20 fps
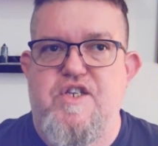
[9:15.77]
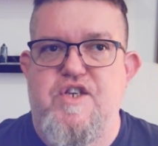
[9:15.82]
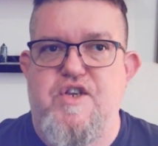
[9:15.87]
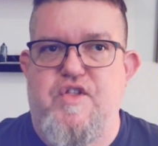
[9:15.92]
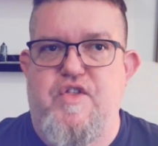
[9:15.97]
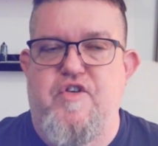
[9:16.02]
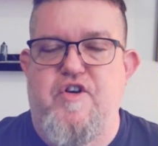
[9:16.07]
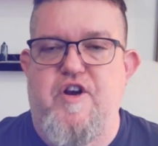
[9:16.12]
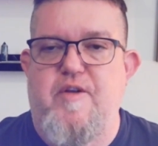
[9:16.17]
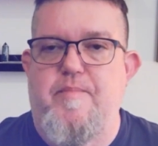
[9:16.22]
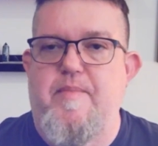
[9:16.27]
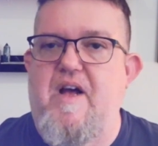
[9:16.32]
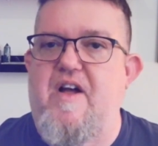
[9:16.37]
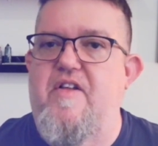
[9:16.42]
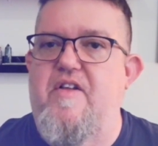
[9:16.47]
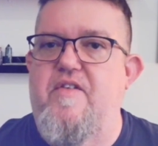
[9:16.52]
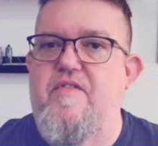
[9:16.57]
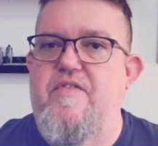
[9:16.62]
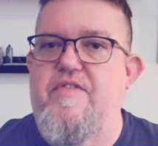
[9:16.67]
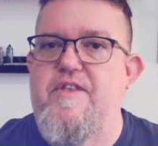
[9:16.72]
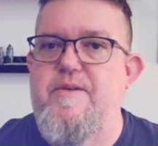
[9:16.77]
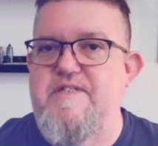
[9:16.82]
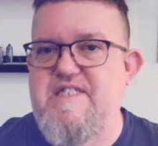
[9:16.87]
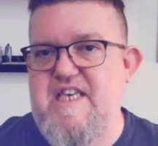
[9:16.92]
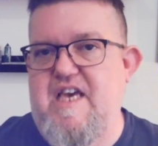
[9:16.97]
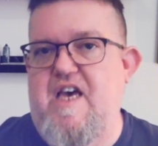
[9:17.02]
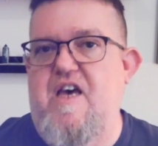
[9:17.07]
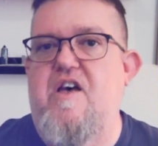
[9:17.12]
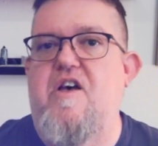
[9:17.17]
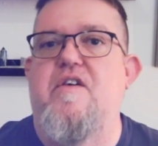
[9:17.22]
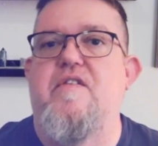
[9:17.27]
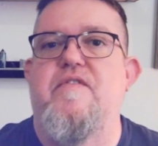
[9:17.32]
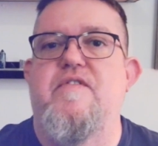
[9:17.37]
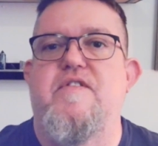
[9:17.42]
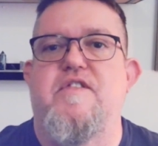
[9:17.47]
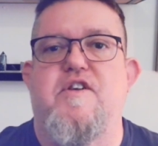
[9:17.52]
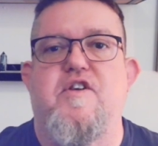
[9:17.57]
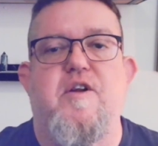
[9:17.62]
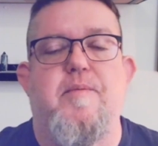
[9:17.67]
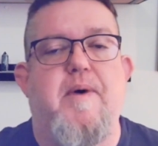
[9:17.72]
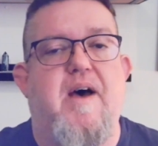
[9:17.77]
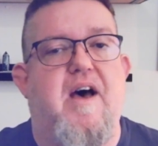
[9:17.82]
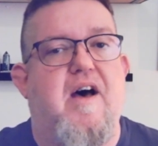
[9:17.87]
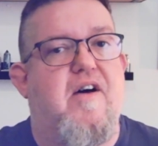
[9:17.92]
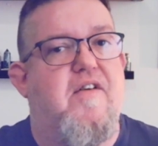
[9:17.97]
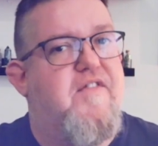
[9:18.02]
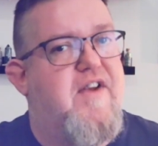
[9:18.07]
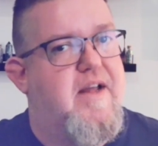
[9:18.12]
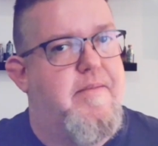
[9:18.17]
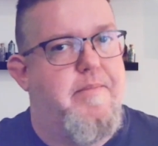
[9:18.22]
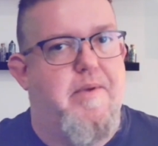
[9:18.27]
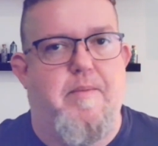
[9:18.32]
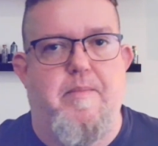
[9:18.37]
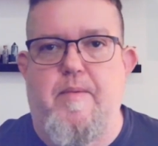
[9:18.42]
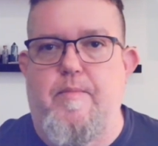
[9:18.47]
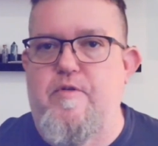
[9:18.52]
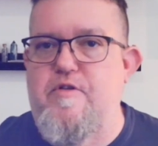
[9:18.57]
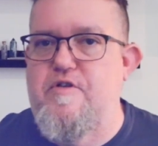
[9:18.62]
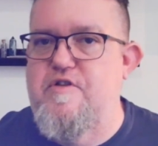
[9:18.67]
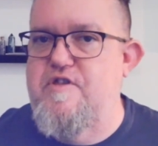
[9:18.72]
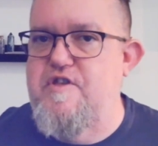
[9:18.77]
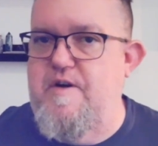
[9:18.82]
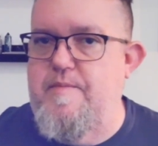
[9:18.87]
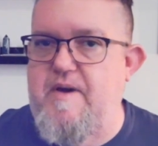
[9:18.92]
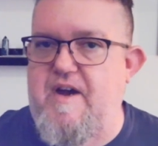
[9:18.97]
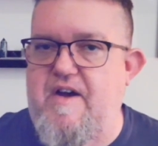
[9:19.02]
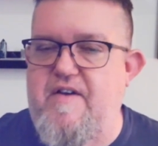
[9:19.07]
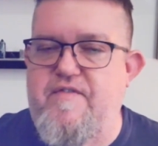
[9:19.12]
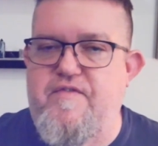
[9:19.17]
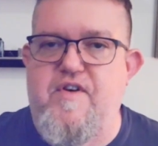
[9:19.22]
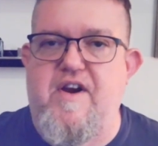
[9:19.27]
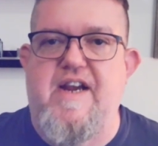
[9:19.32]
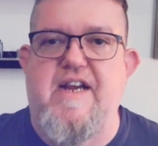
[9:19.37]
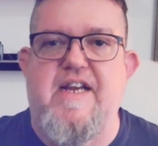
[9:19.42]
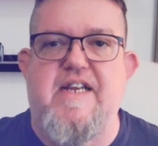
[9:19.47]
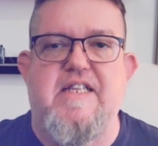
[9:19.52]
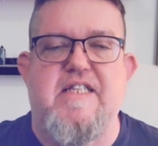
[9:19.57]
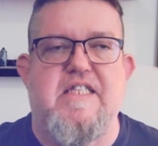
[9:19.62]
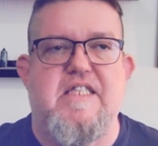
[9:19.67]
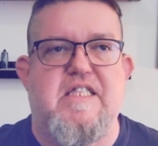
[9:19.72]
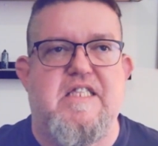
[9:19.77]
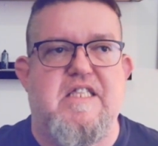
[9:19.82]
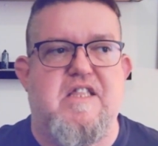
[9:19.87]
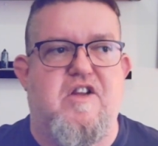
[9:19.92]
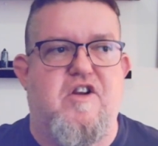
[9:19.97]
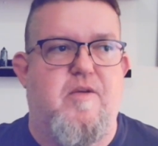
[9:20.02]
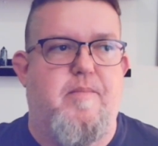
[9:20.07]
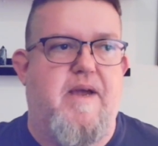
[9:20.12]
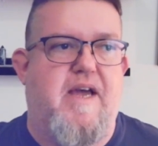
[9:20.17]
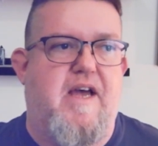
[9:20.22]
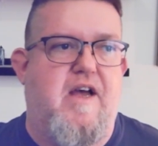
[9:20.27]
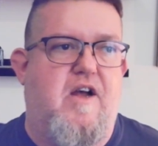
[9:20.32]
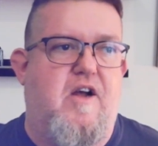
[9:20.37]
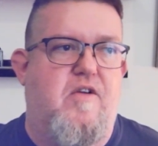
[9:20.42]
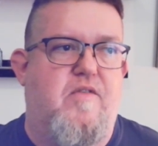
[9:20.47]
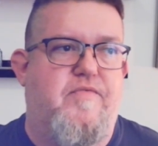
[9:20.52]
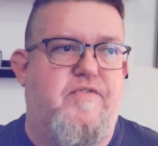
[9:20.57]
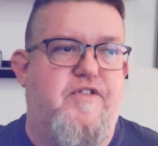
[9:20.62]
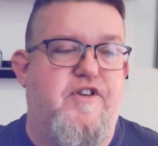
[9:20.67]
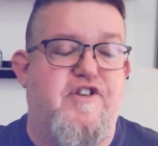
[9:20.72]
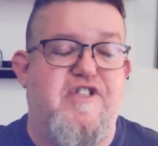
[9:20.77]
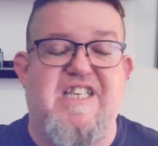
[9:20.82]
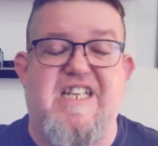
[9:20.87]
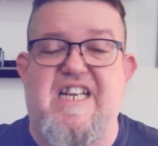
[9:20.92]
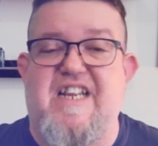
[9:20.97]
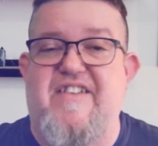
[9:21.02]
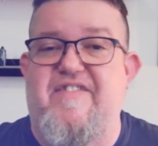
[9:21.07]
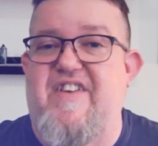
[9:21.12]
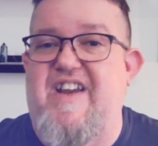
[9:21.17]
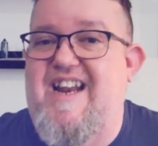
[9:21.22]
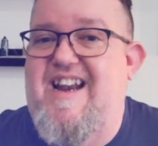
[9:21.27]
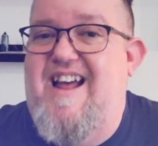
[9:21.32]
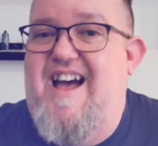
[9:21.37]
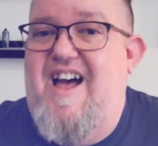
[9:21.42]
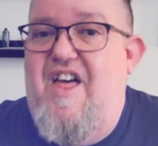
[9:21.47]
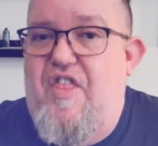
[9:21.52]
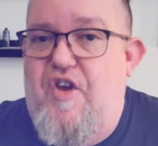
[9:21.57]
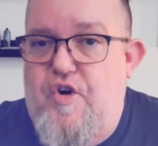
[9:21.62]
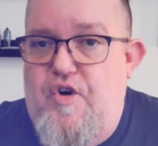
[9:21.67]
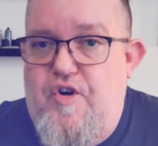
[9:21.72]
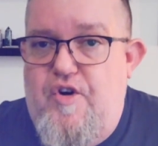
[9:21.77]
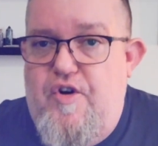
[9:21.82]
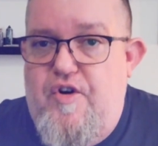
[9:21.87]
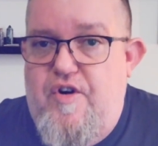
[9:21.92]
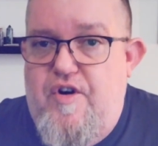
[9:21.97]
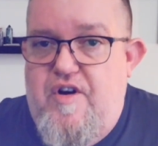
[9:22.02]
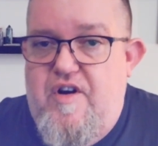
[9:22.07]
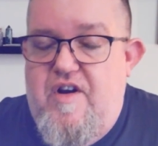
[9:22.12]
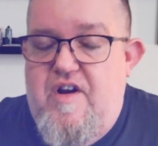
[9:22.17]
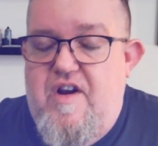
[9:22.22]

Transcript: to learn about themselves, learn about family members, learn about friends, learn about their significant other